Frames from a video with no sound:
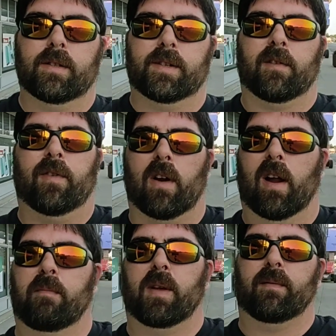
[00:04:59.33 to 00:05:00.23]
So far,
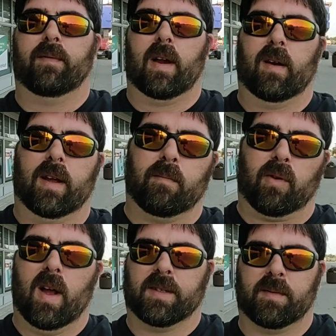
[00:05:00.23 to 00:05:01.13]
I've been very
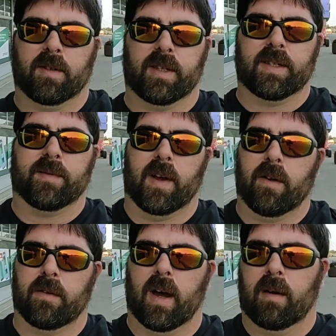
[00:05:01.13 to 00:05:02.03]
impressed with this
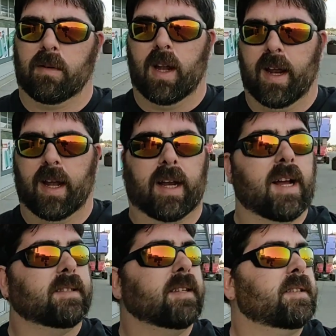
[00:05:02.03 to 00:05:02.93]
phone. I'm glad I
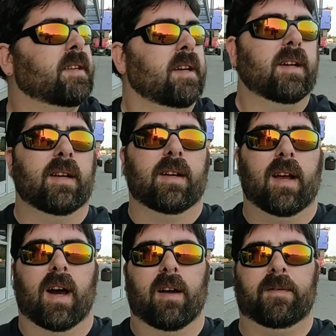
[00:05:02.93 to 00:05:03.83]
got this.
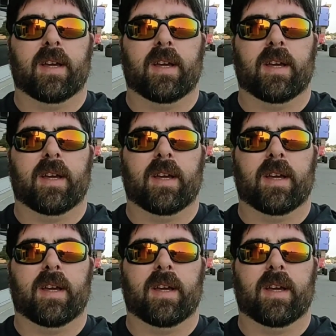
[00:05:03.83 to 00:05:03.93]
Uh, if